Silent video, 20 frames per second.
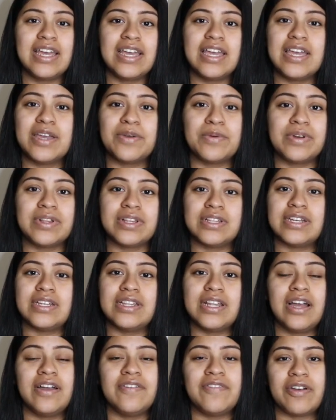equally
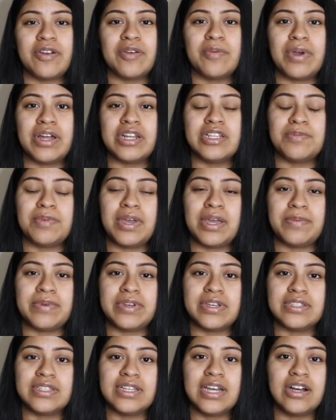loved, everybody's baby
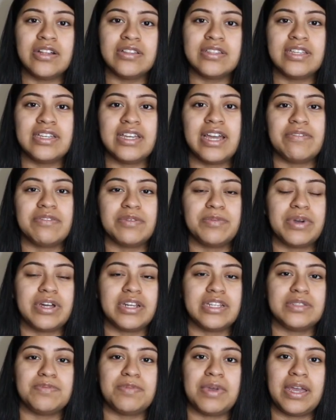is healthy,
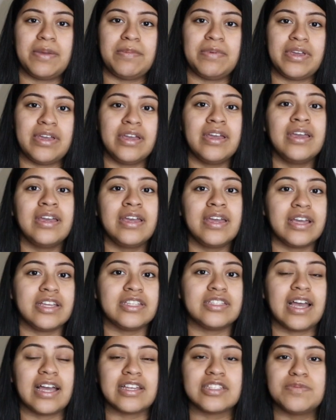everybody's baby
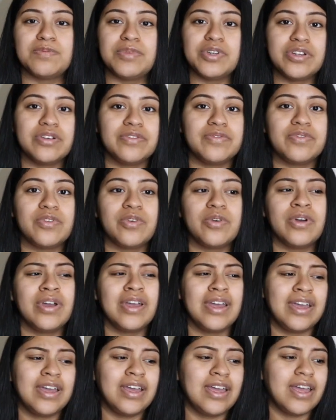is as beautiful,
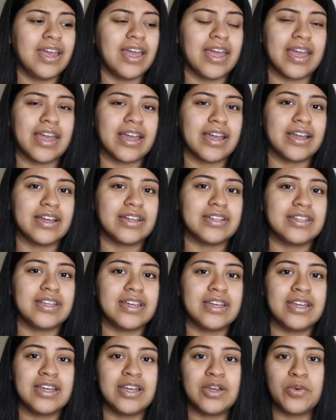and
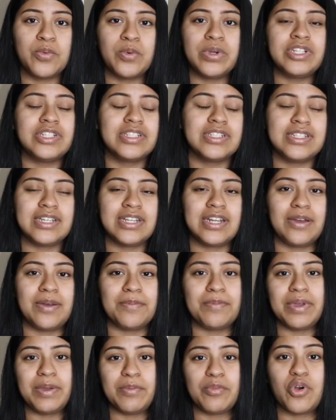we just need
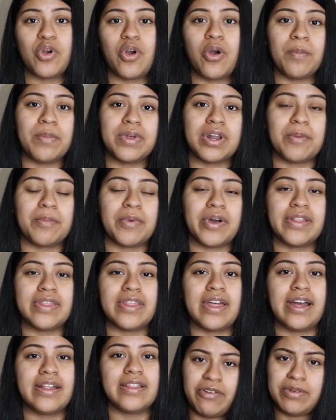to be more open about
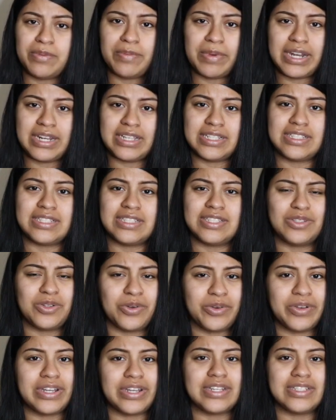that. Everybody's
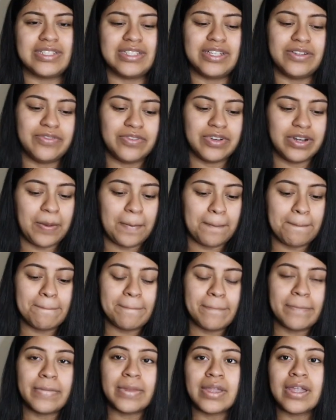story is different.
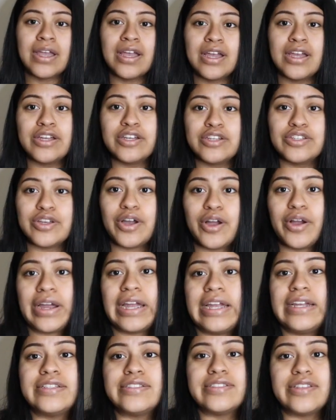
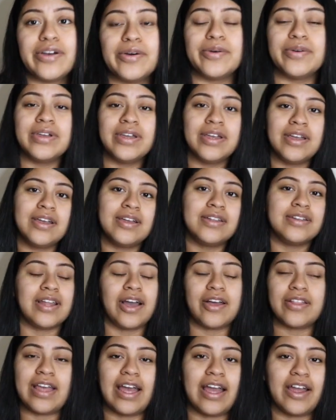Alright, so
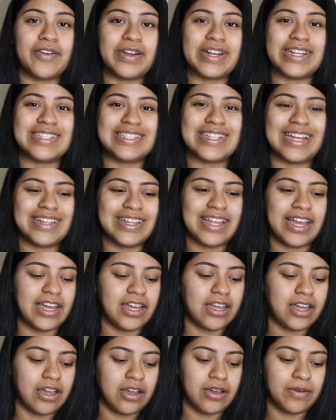now that I already said
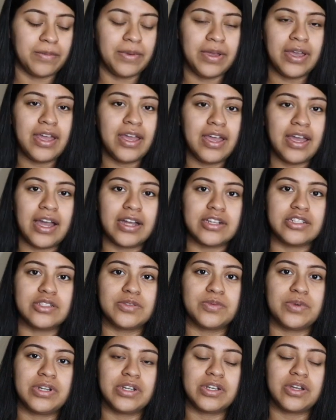that, I
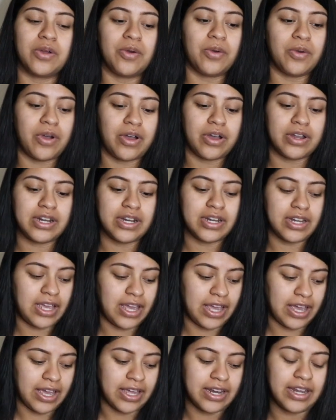just want to go on
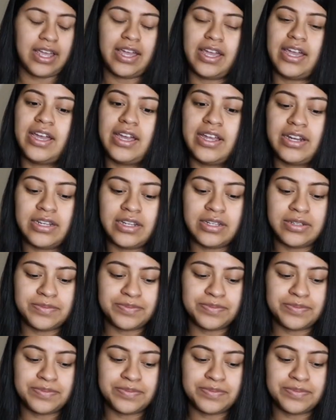ahead and